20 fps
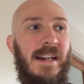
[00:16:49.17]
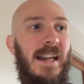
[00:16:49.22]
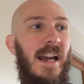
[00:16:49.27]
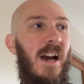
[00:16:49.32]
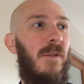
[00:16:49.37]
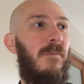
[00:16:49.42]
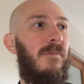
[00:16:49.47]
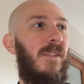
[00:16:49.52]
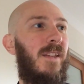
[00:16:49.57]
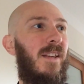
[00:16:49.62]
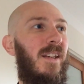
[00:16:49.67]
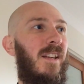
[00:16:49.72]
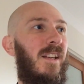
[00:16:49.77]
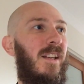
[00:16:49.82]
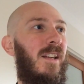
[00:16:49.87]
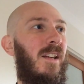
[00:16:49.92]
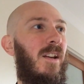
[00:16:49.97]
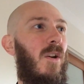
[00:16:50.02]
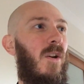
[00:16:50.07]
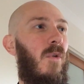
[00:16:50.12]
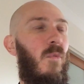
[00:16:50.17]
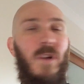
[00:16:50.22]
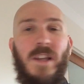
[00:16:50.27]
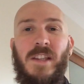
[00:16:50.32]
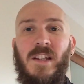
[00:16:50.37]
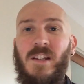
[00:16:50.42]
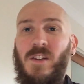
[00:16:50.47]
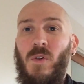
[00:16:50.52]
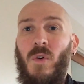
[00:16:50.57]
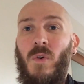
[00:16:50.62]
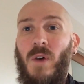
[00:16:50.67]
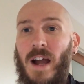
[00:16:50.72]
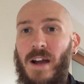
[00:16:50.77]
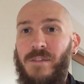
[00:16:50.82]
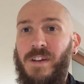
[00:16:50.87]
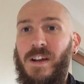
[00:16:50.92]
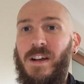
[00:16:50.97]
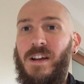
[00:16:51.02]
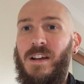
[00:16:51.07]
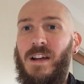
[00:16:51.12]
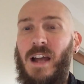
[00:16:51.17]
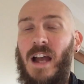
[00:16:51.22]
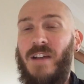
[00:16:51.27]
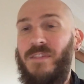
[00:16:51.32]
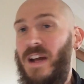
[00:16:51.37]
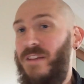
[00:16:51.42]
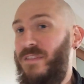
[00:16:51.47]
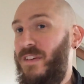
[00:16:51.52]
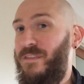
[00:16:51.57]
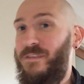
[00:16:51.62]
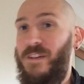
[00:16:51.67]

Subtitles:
Now, we didn't all have a